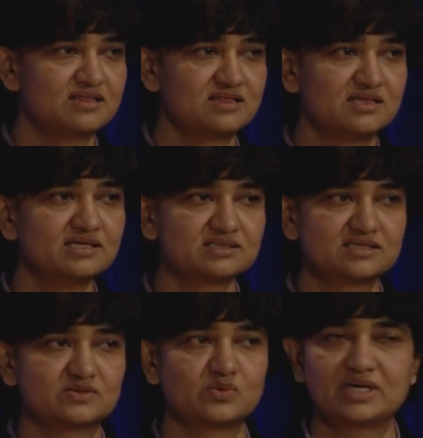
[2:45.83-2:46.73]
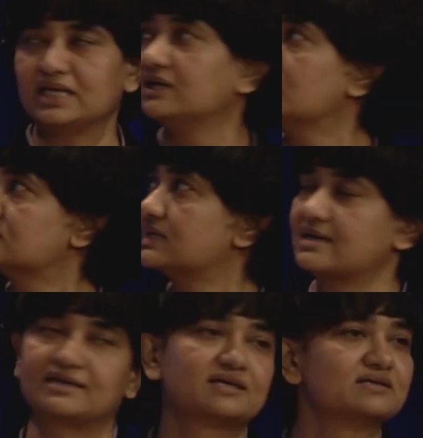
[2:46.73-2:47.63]
this is what he looks
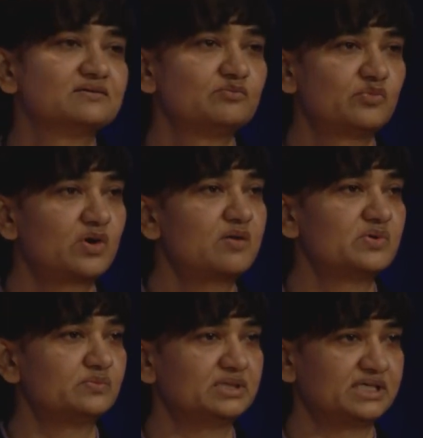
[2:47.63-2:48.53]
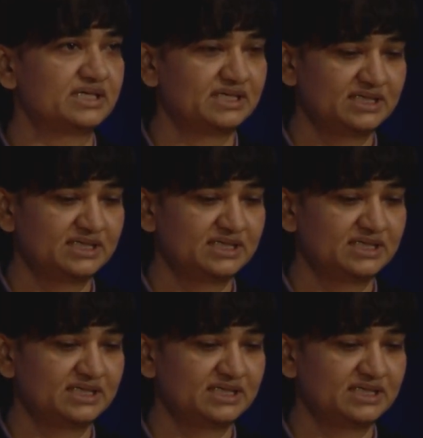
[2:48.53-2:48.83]
like, probably?